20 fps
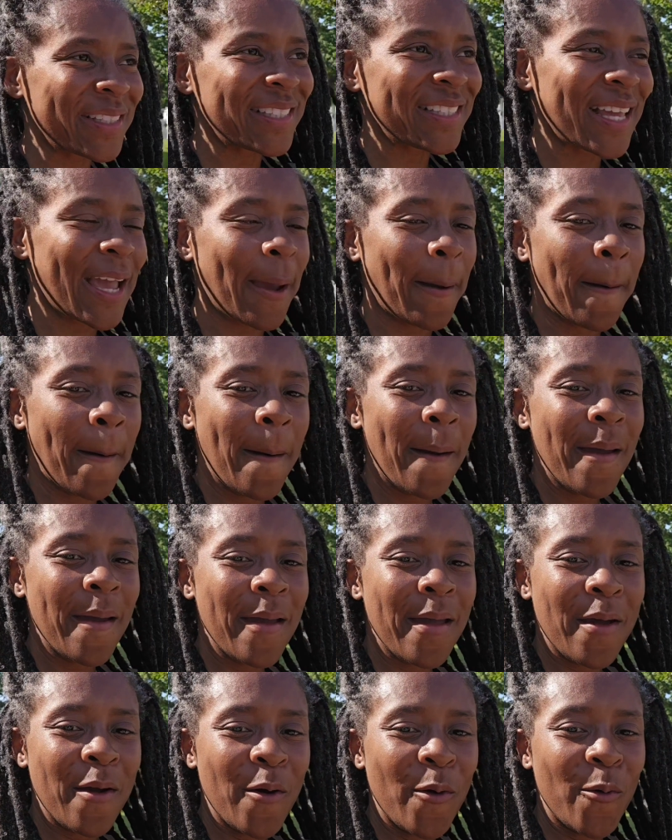me. It's like,
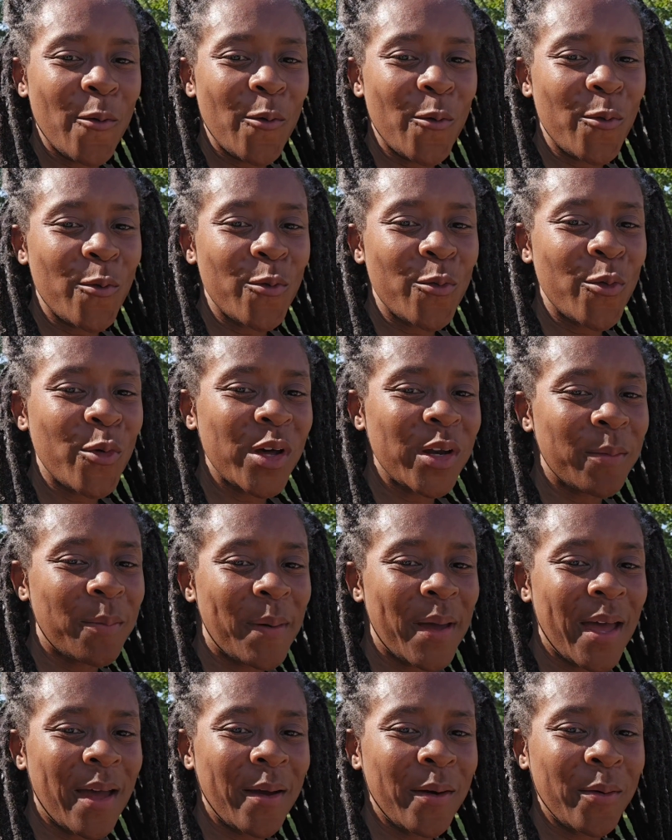what
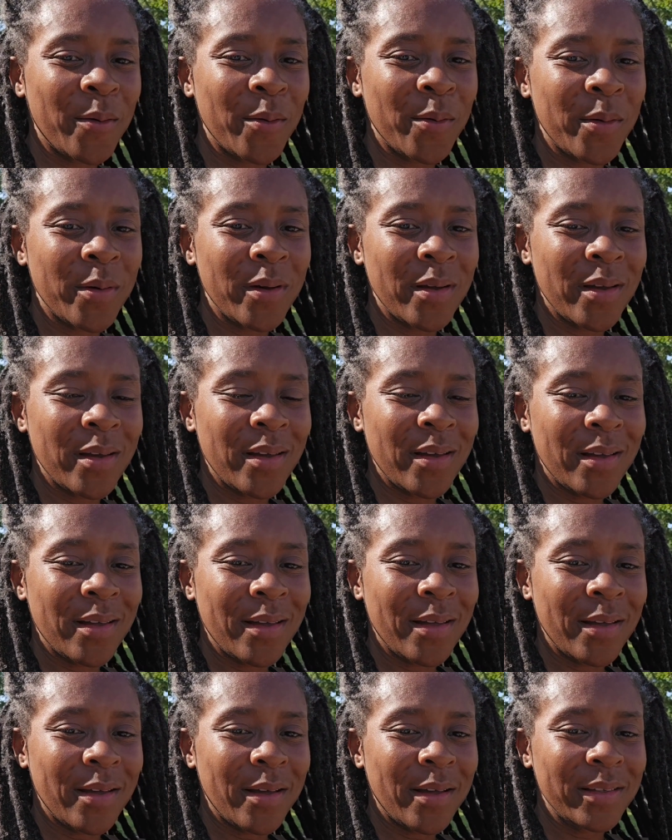about
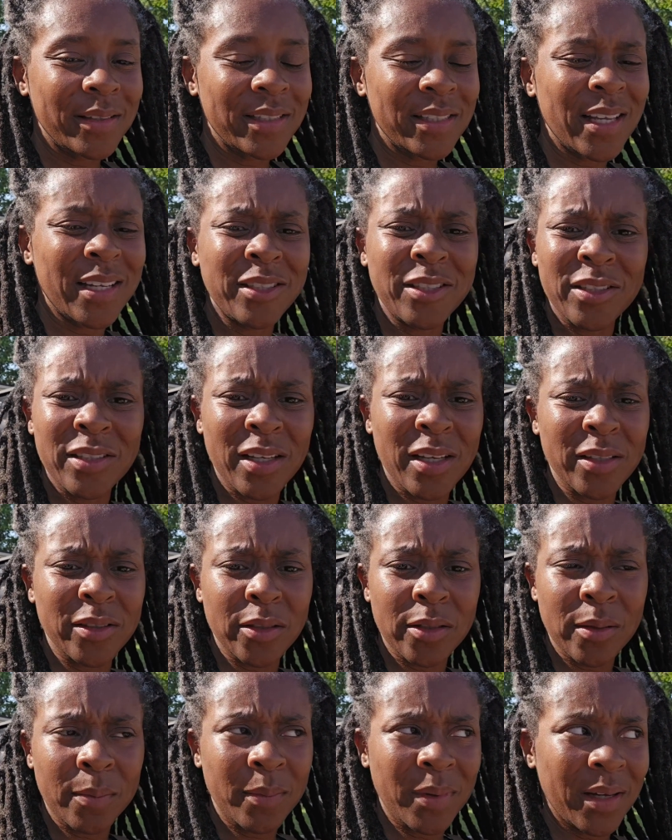such and
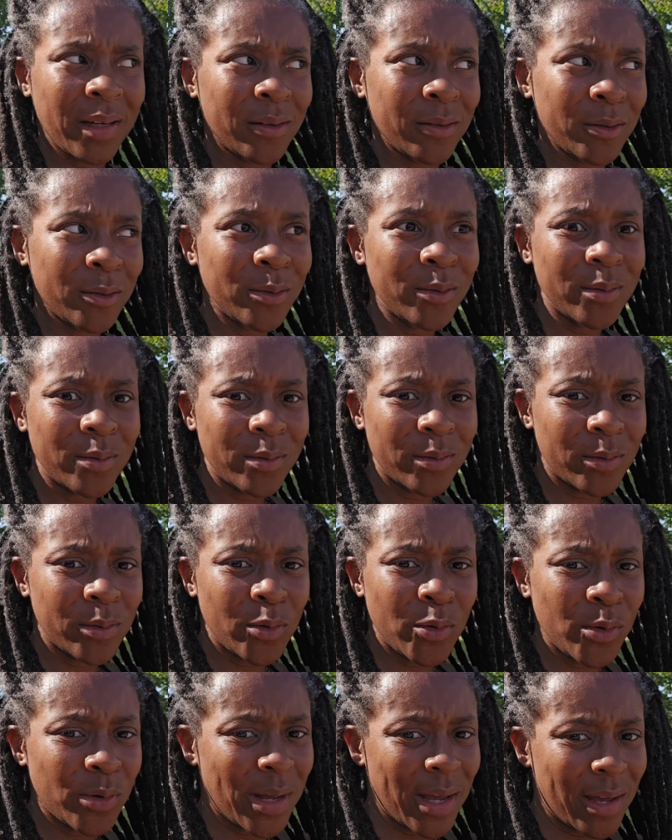such? And I'm like, who
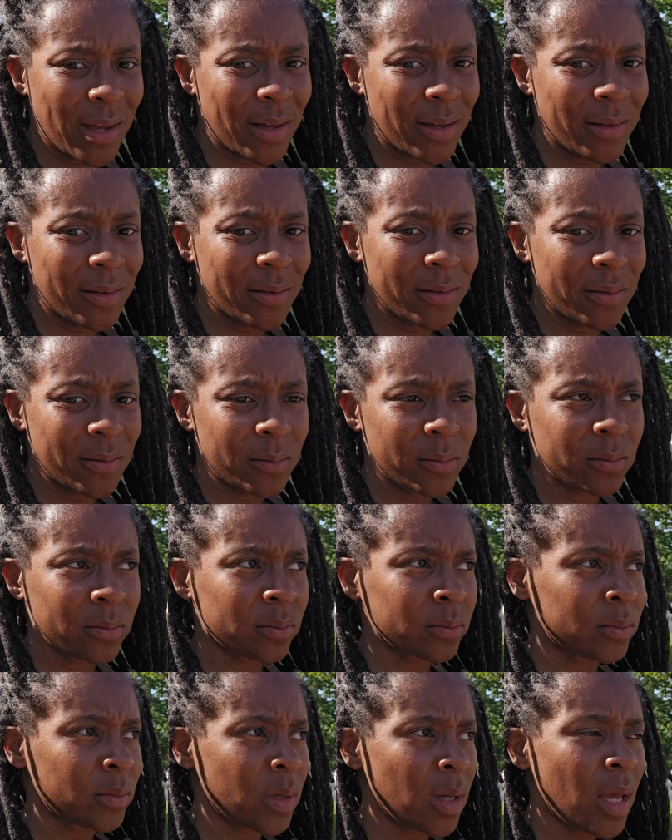that?
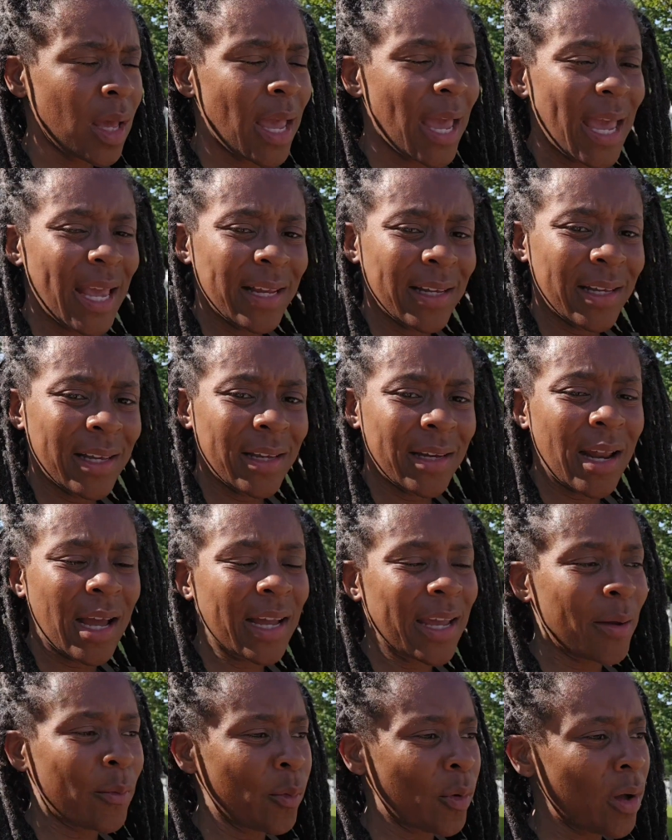And
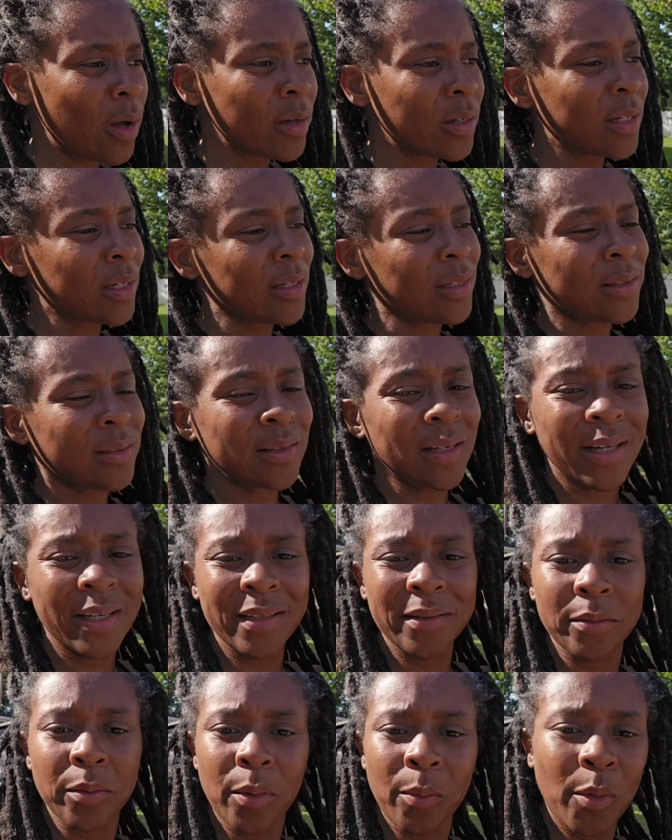then I kept walking,
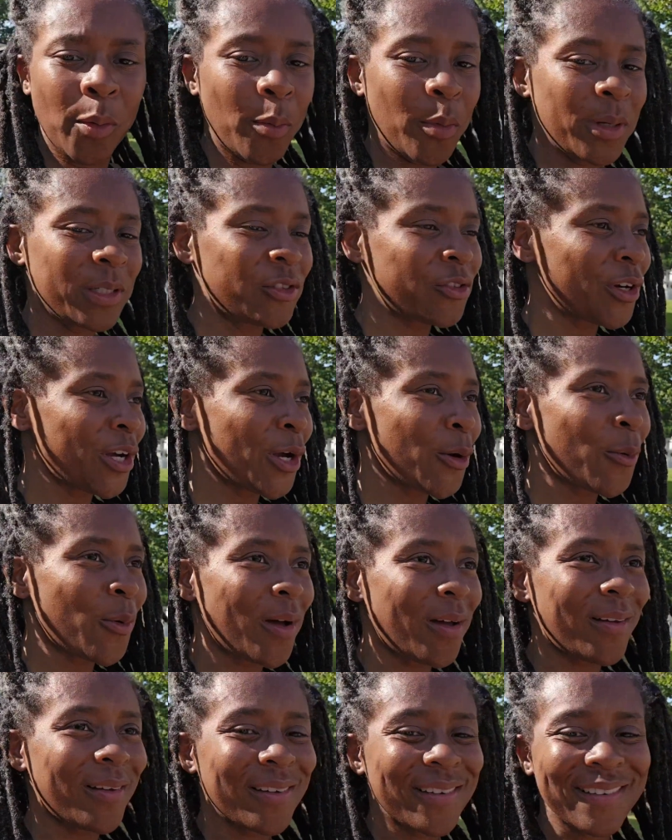one more
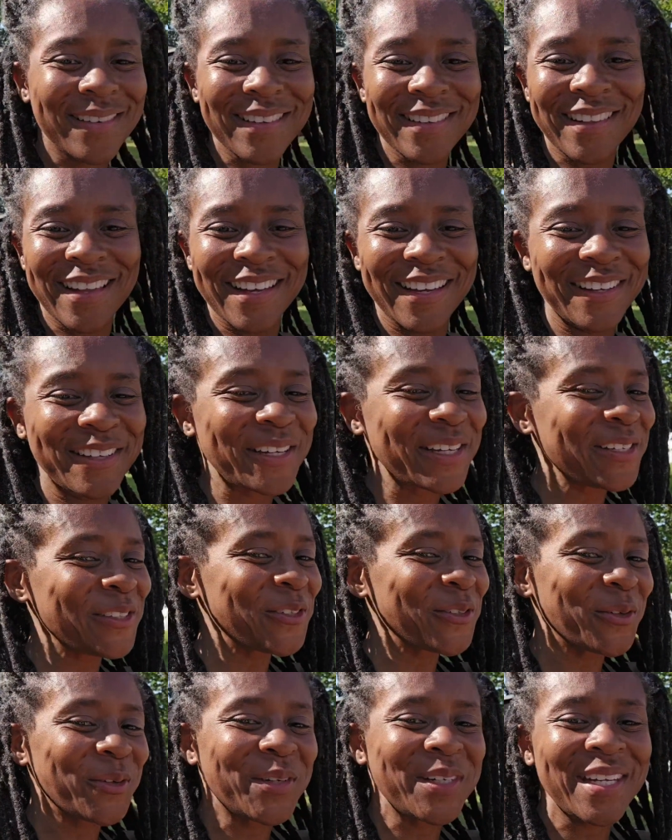trail walk,
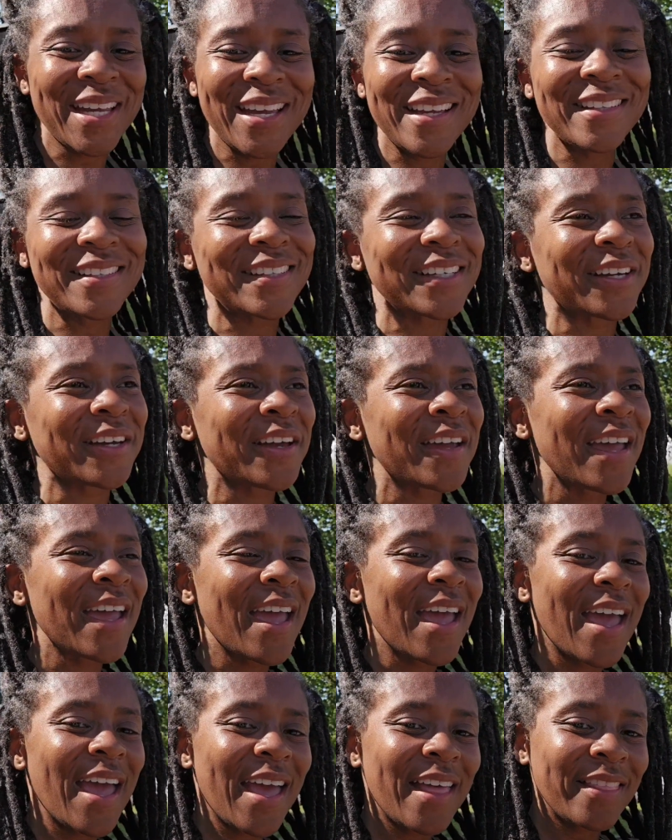enjoying nature.
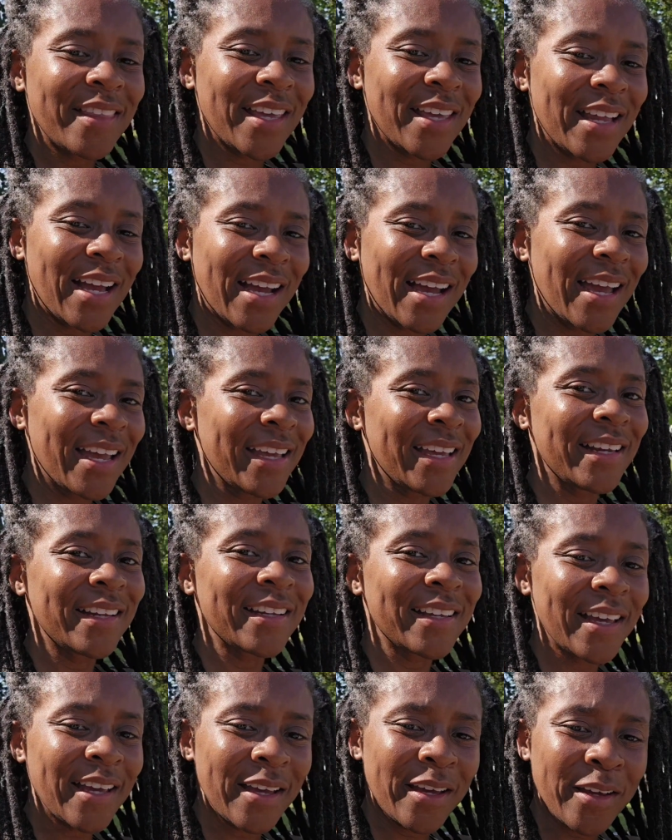And then I got
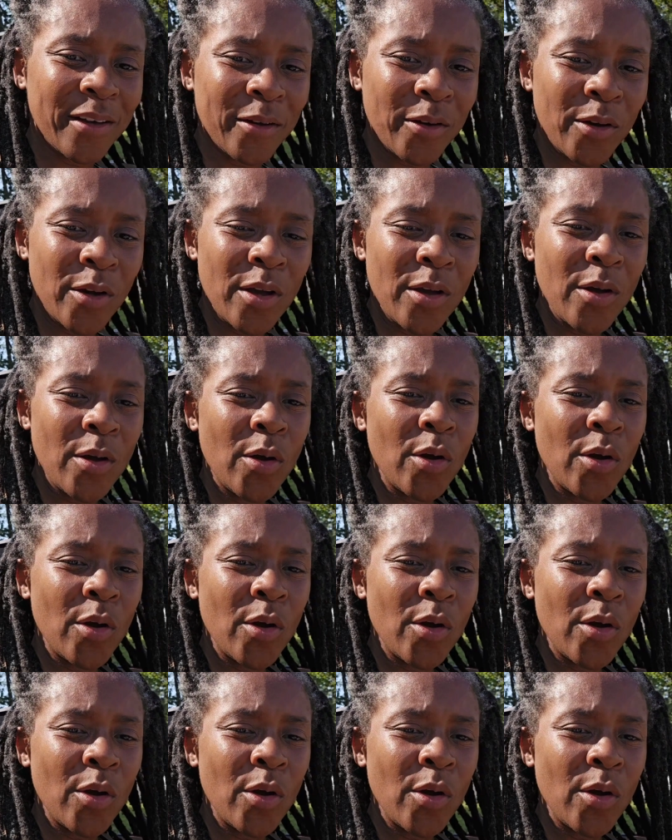hit again.